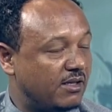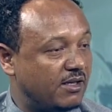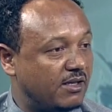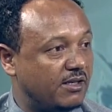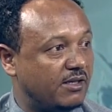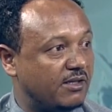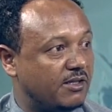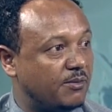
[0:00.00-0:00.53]

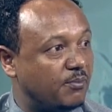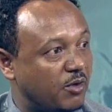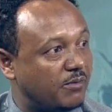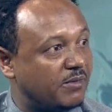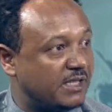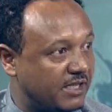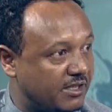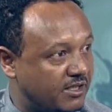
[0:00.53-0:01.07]
and a
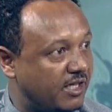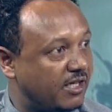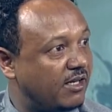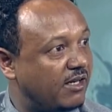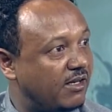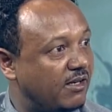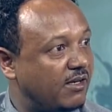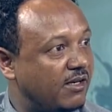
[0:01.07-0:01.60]
diplomatic
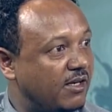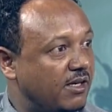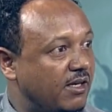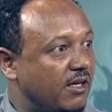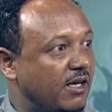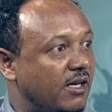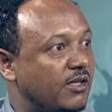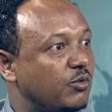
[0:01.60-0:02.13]
channel,
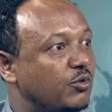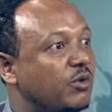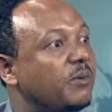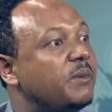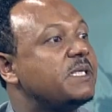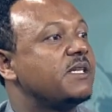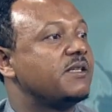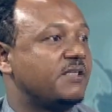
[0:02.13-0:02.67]
and it will
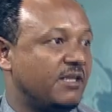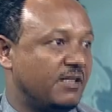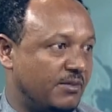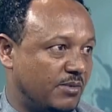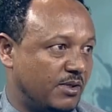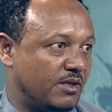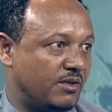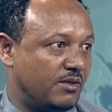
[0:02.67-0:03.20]
be
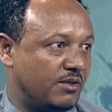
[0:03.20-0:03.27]
sustainable.